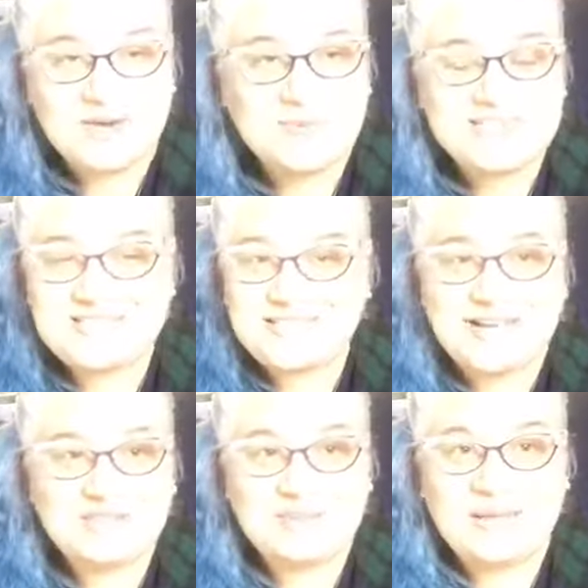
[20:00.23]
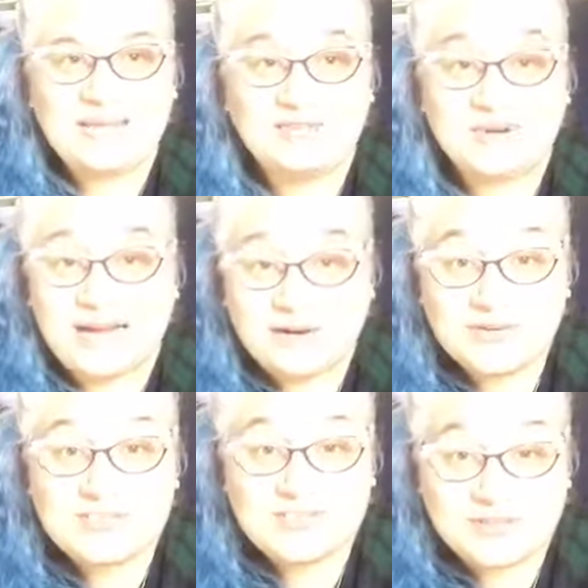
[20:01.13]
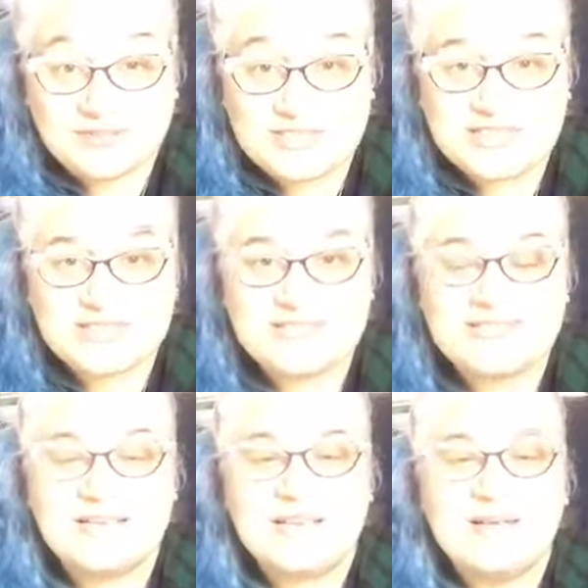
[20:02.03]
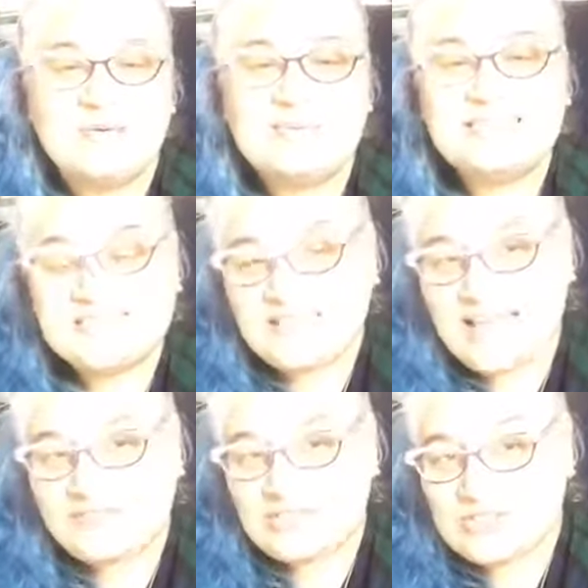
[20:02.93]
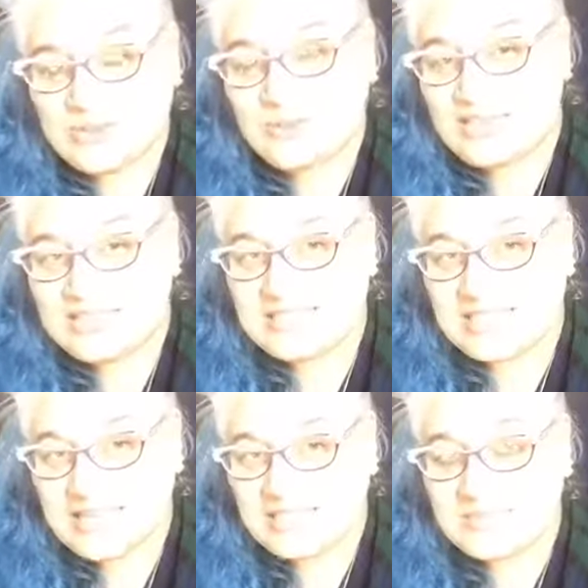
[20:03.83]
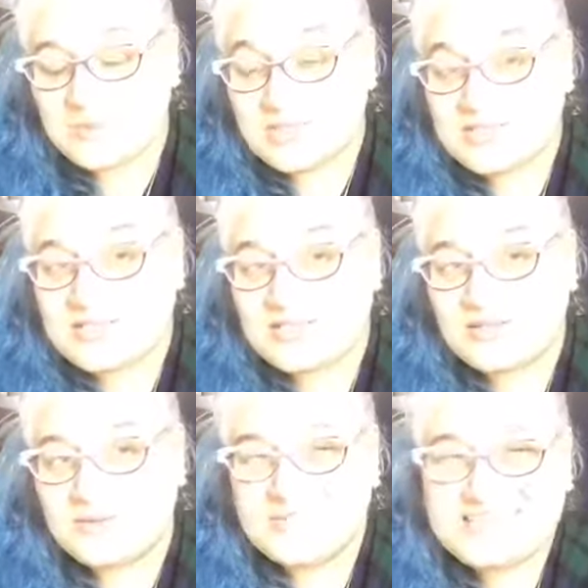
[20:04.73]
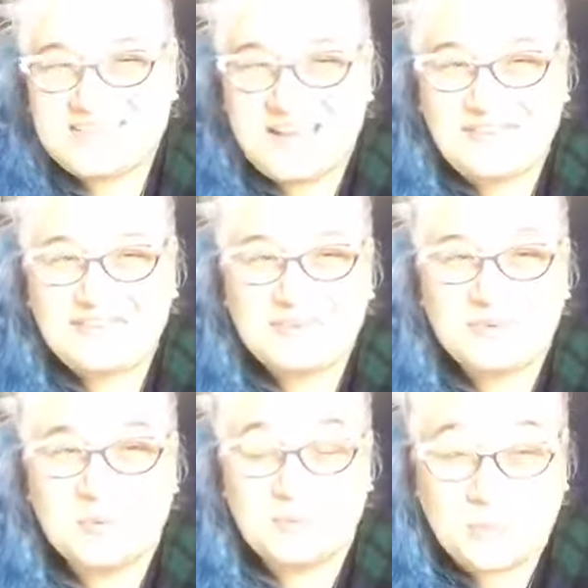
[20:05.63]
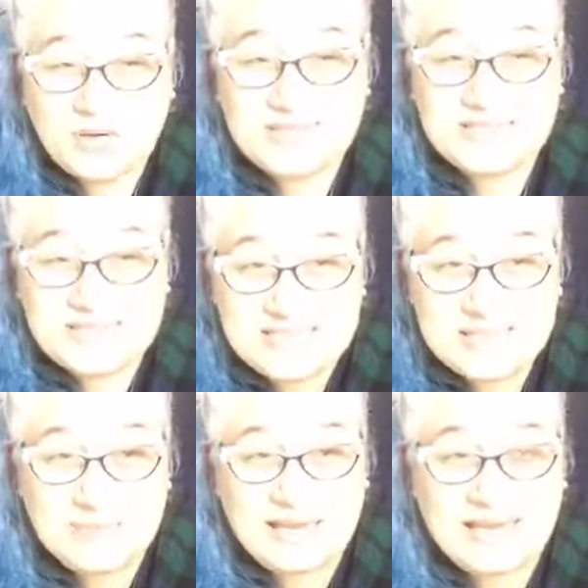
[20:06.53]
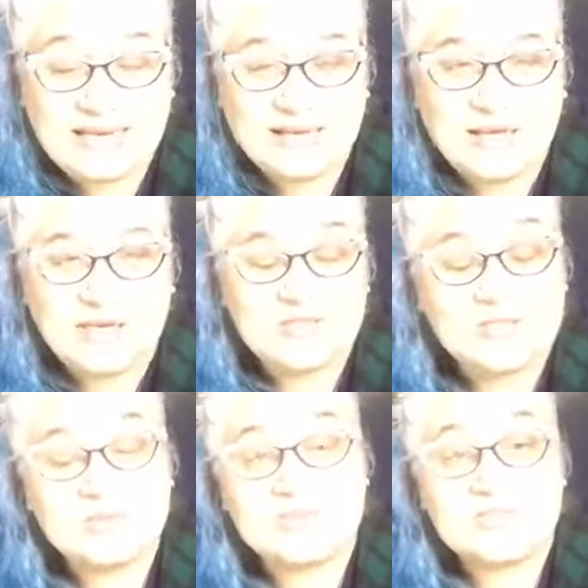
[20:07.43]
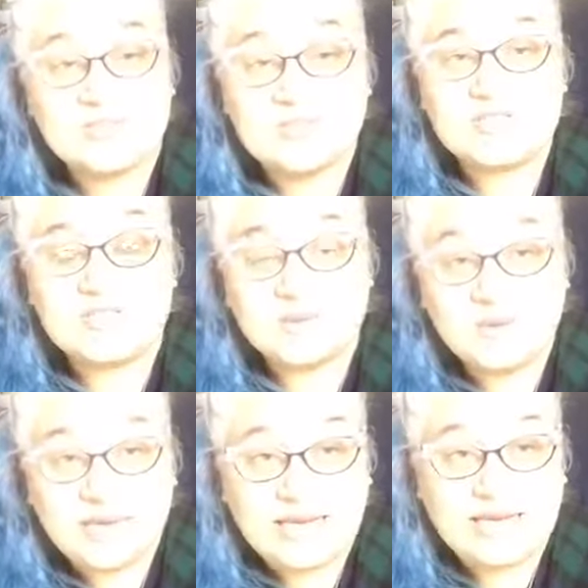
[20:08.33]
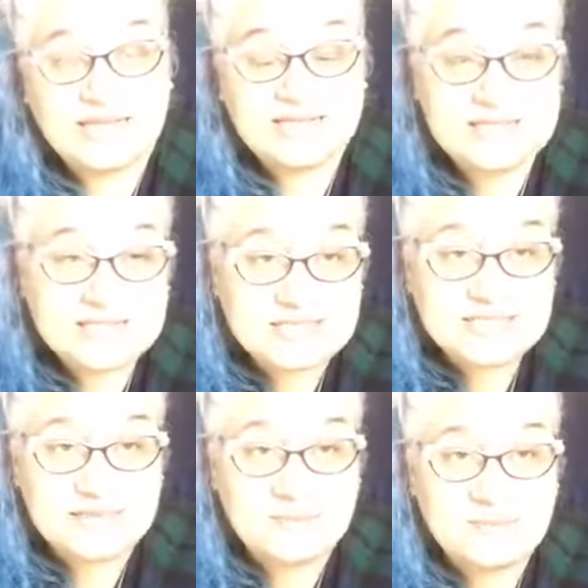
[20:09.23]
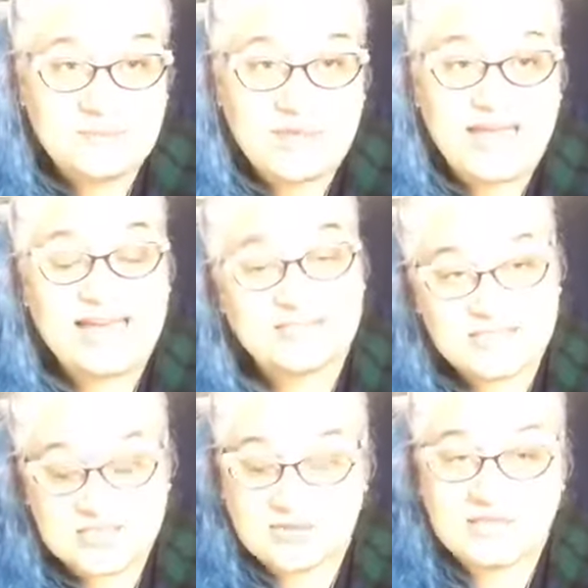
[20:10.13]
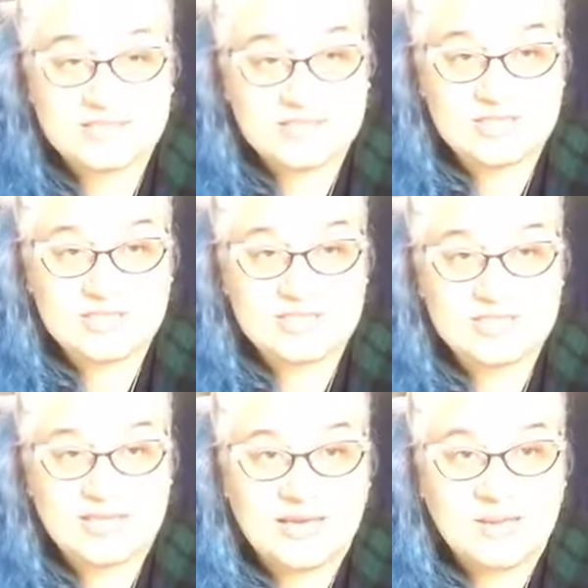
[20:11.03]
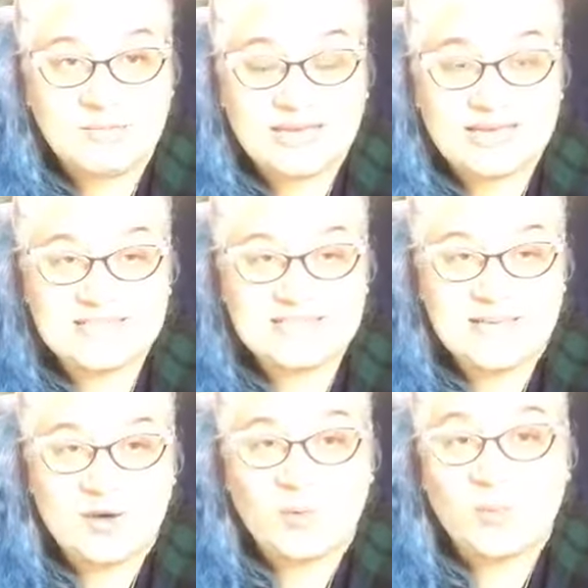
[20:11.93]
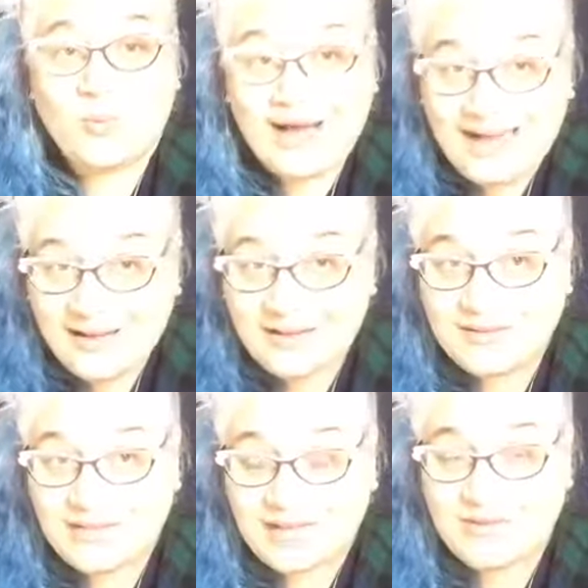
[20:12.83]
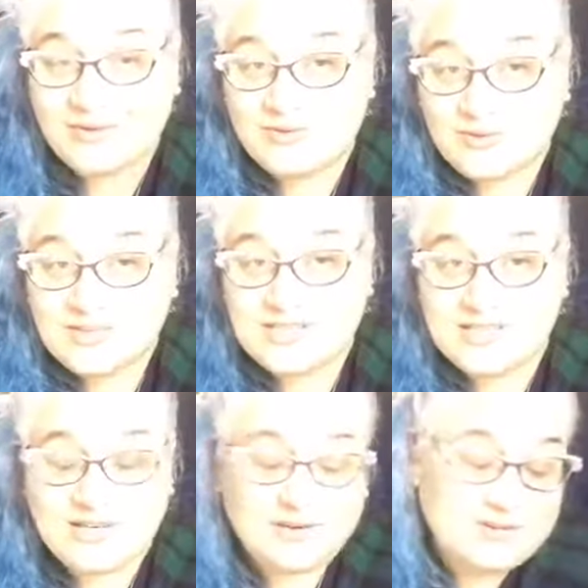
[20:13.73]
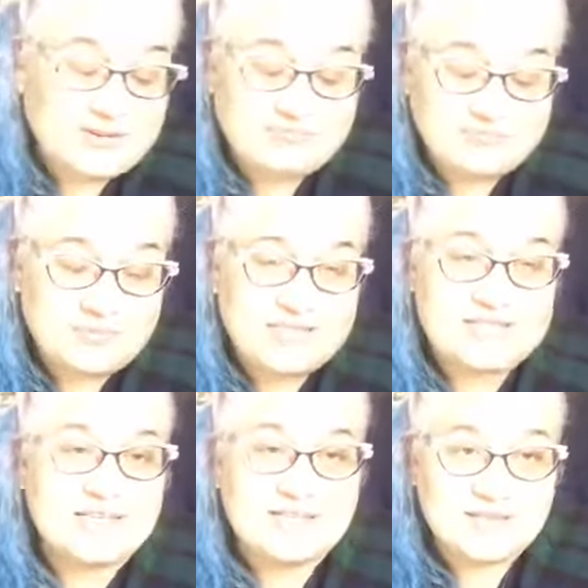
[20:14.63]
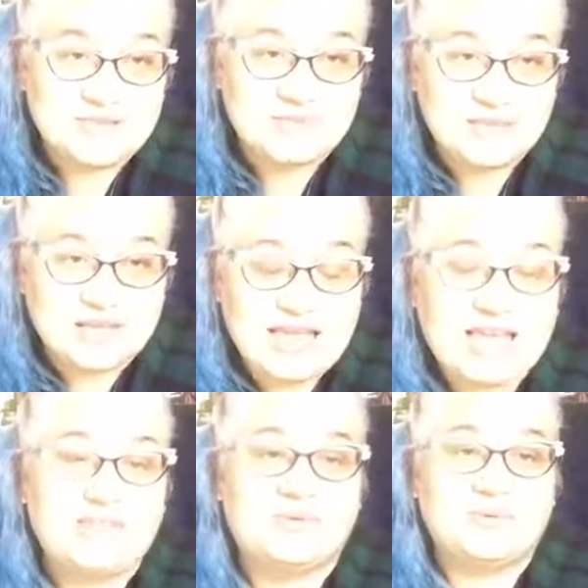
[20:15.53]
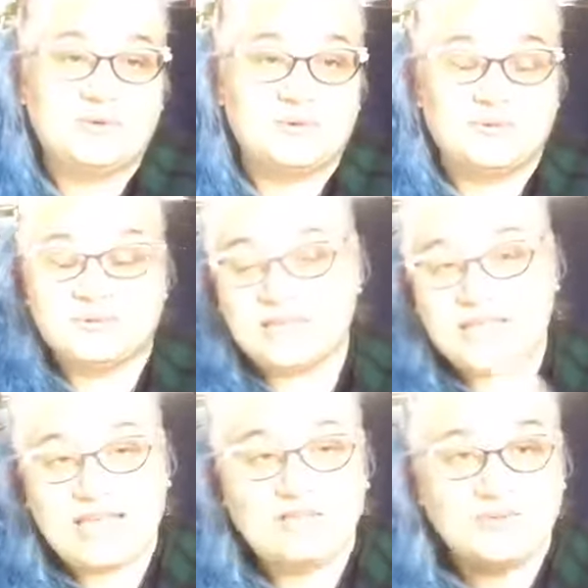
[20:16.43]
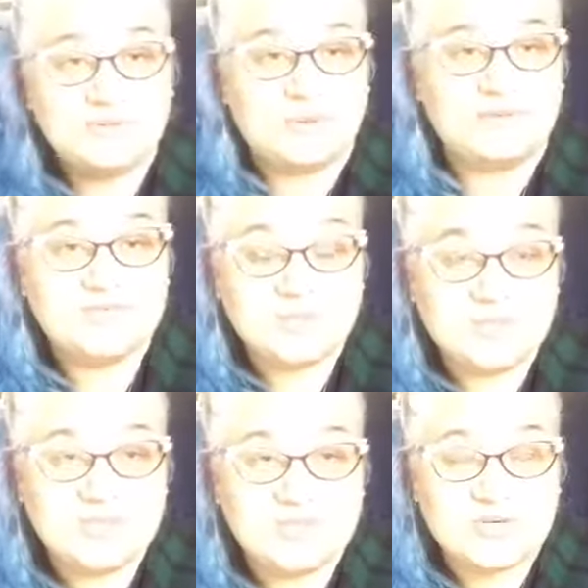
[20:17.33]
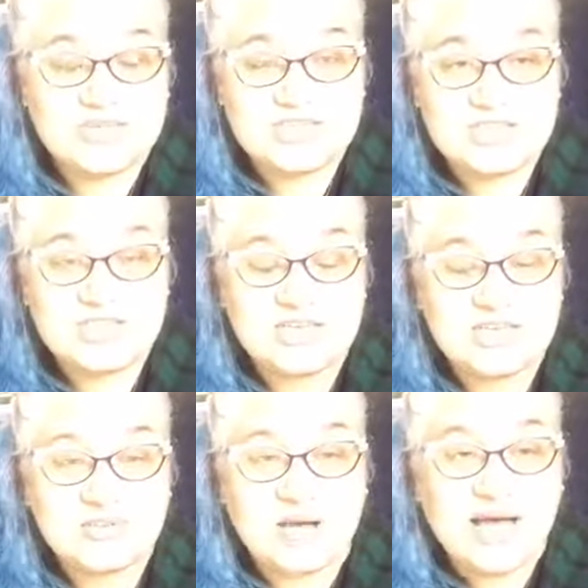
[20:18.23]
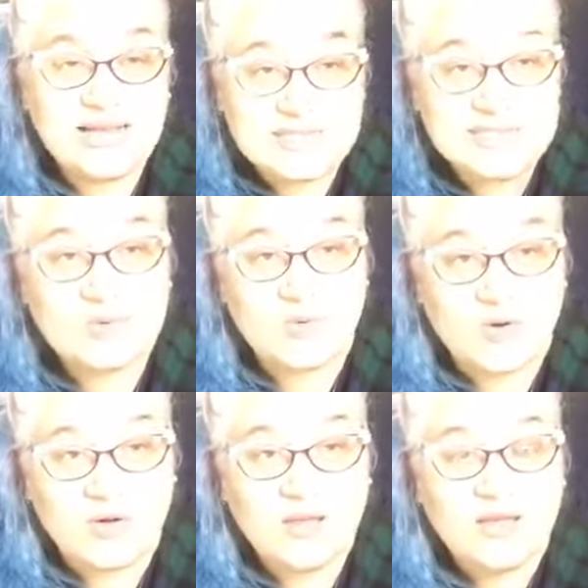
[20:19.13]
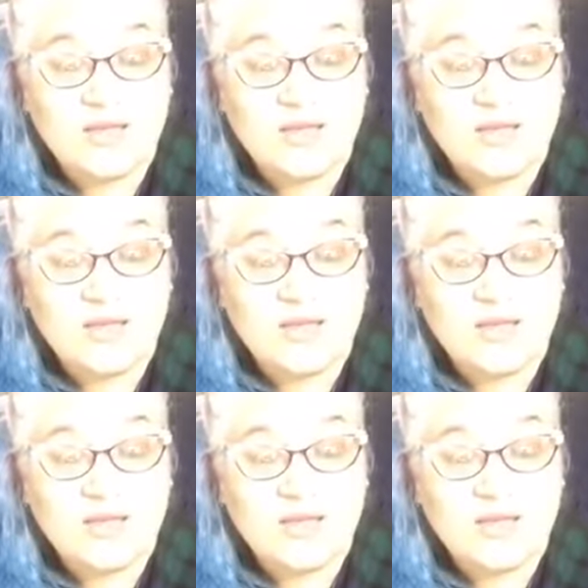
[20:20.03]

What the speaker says: We still have to pay for our services. We still have to do these things. We still have to participate to a certain degree in the system as it transitions. Because while that university, or let's say the K through 12 school is transitioning into a high school,